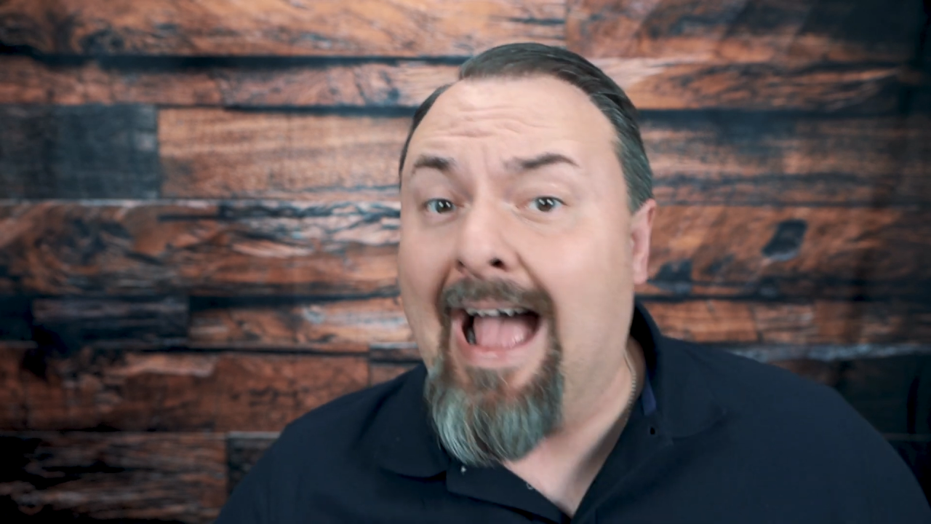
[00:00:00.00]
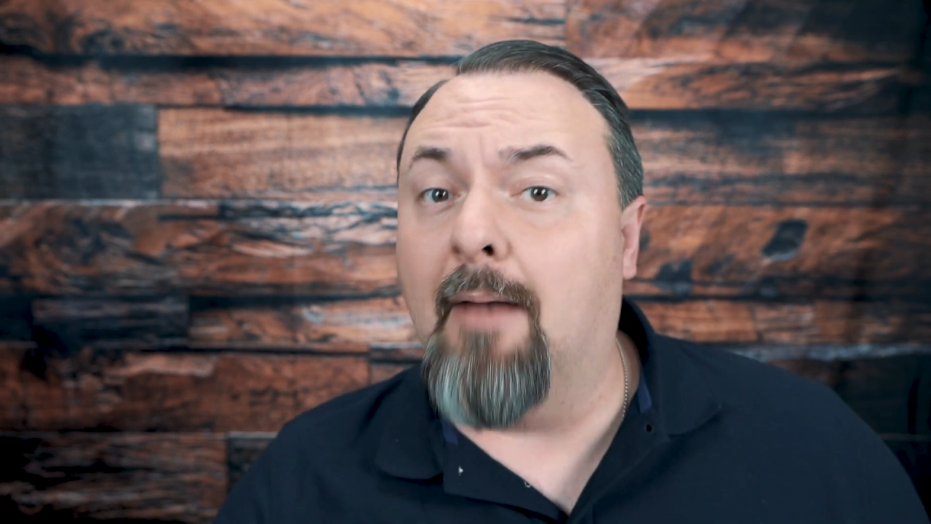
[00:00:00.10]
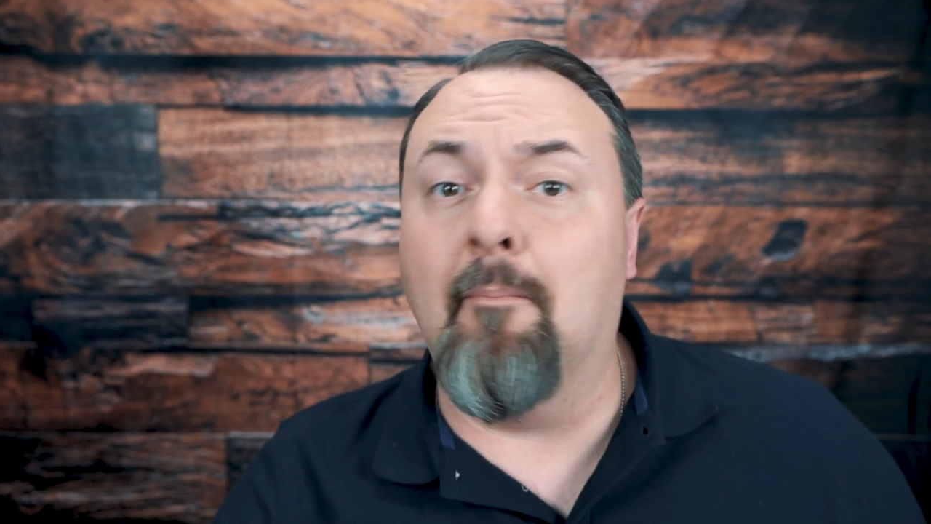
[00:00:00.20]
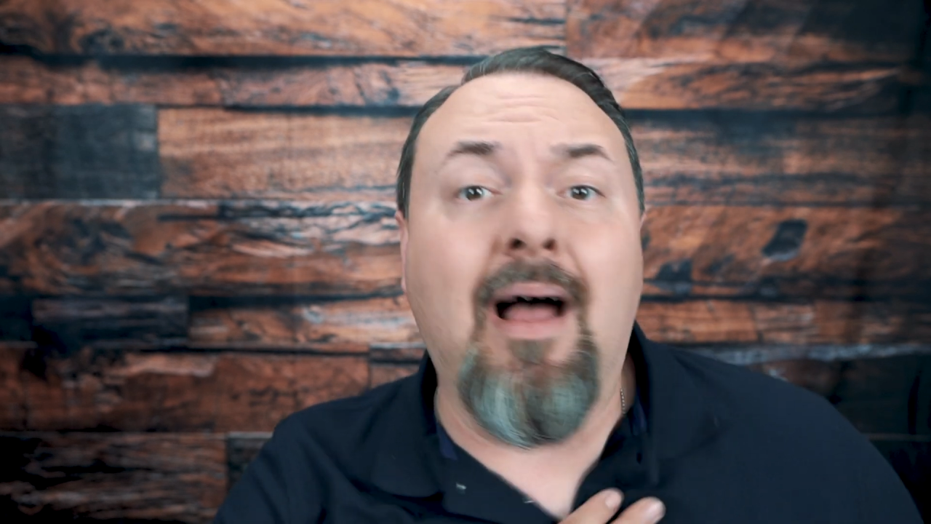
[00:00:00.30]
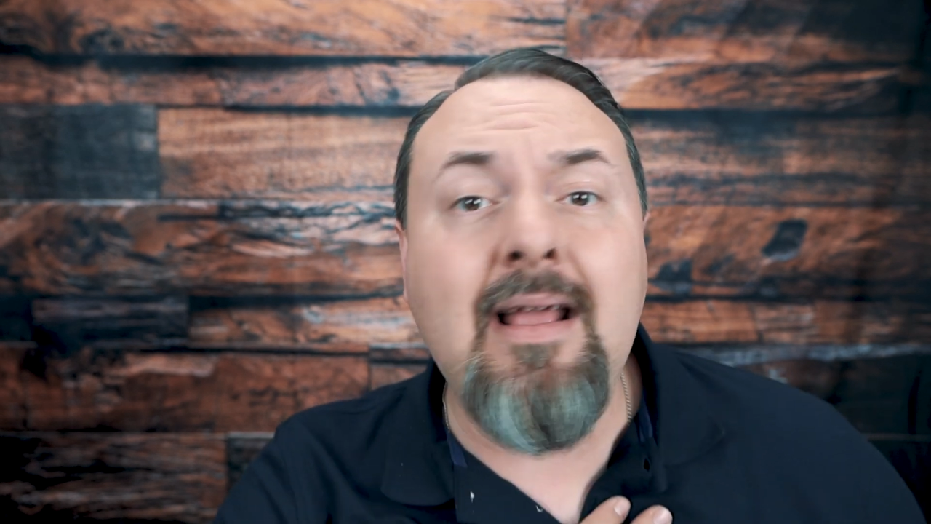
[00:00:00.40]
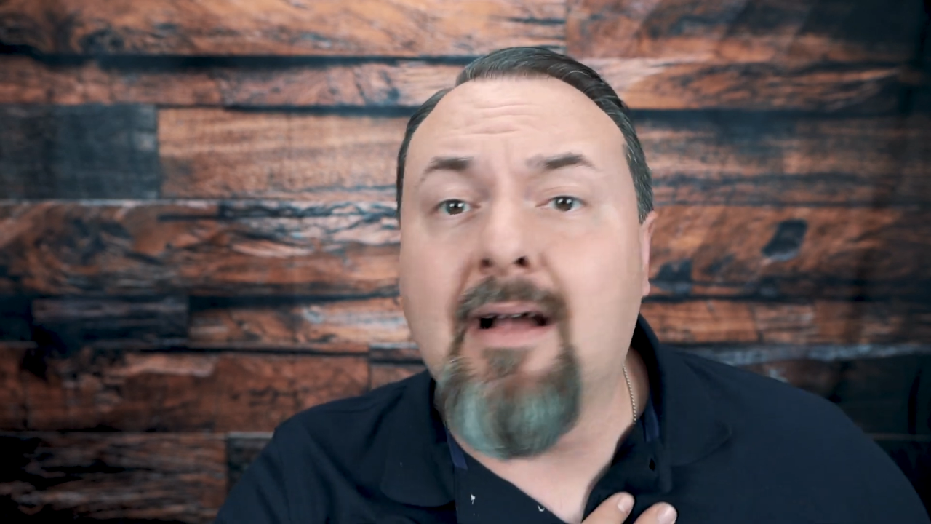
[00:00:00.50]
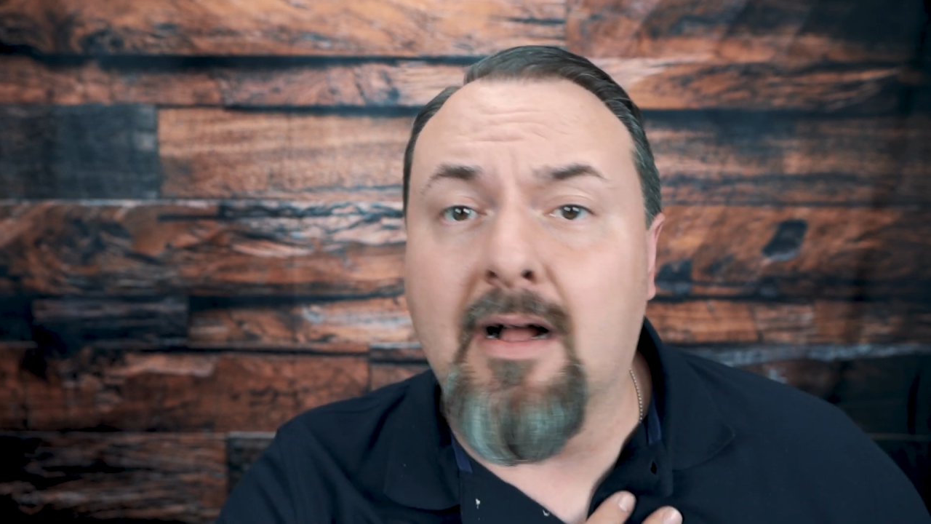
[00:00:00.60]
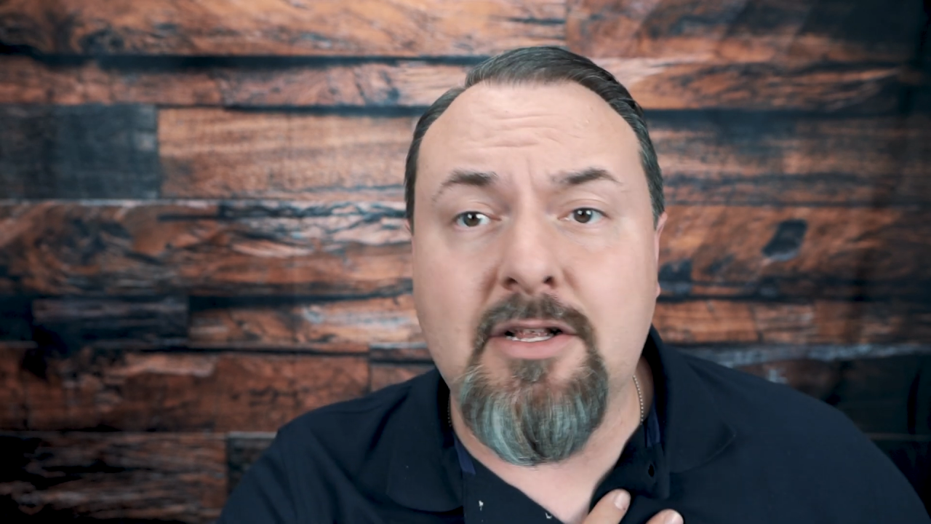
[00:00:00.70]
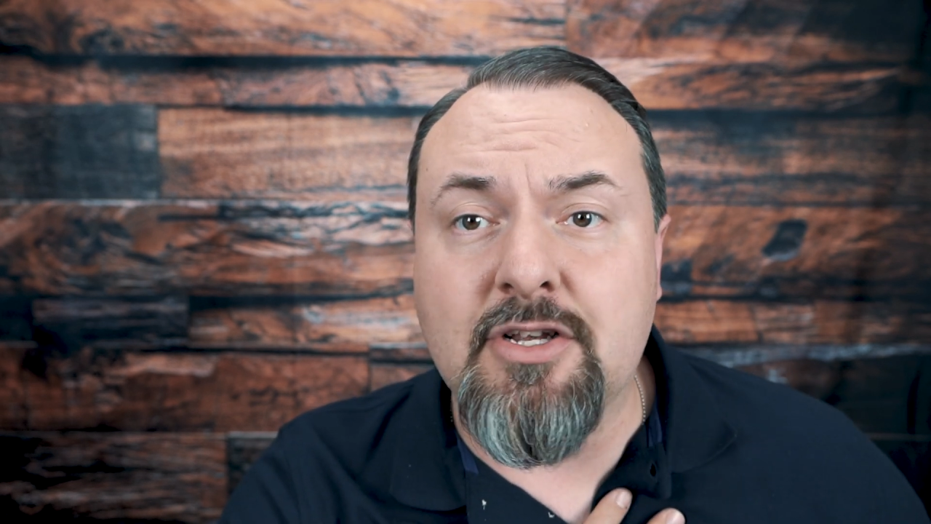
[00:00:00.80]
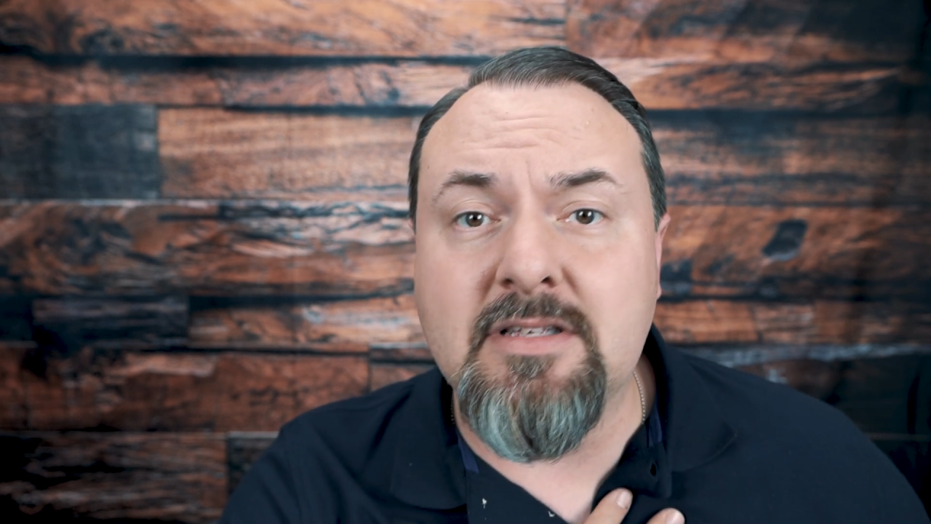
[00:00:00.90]
and my
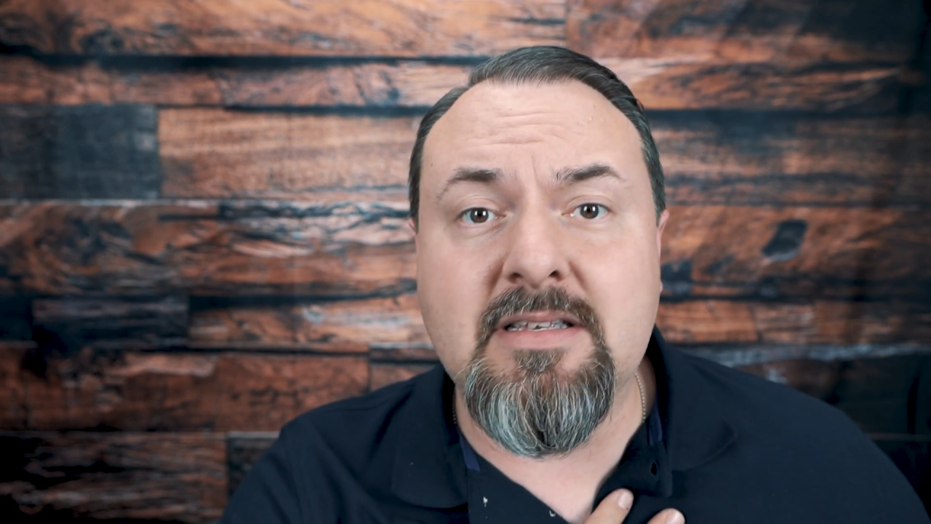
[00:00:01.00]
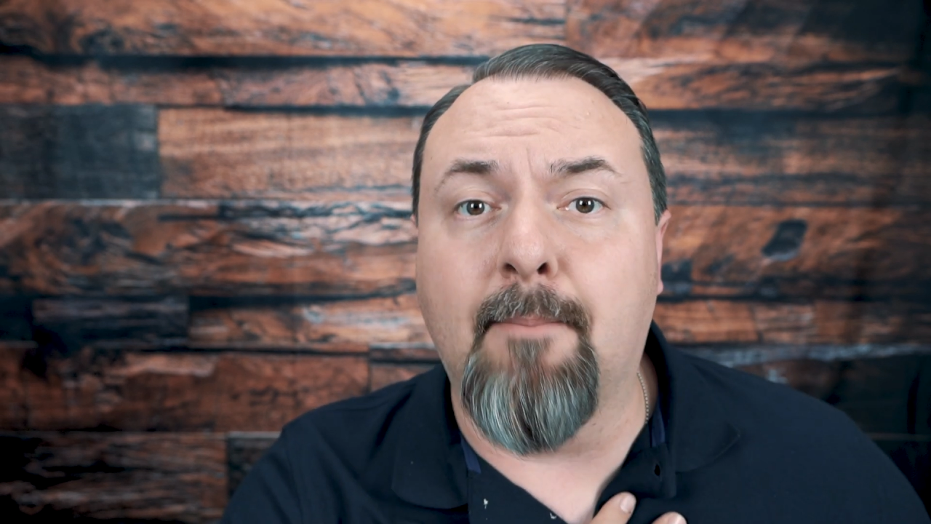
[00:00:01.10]
conscience